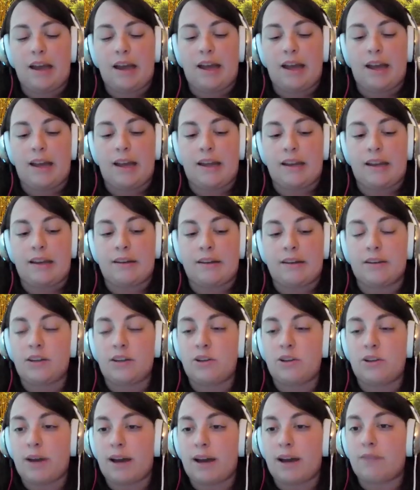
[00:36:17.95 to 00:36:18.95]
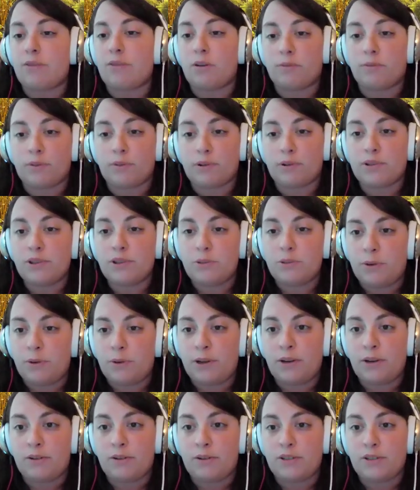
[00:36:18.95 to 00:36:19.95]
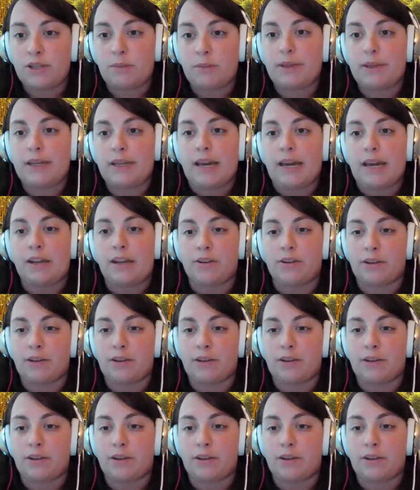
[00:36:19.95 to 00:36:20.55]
and you have over a 2.0 GPA,